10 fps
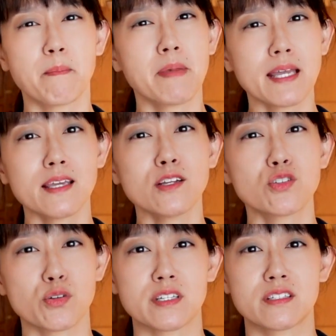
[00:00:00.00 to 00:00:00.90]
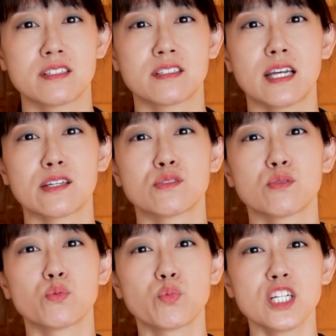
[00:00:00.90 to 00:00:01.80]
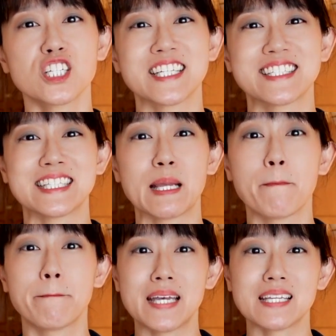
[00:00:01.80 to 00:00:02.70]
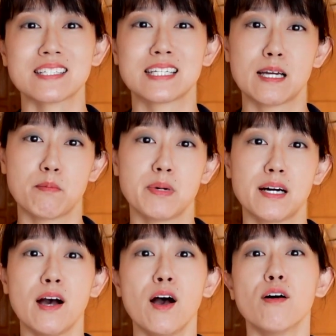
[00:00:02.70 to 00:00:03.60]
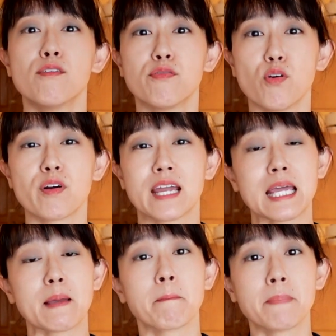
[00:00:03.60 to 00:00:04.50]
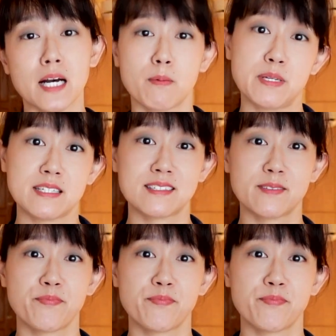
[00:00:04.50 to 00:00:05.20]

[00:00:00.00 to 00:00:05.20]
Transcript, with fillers: making choices as to which is the best number for a purpose.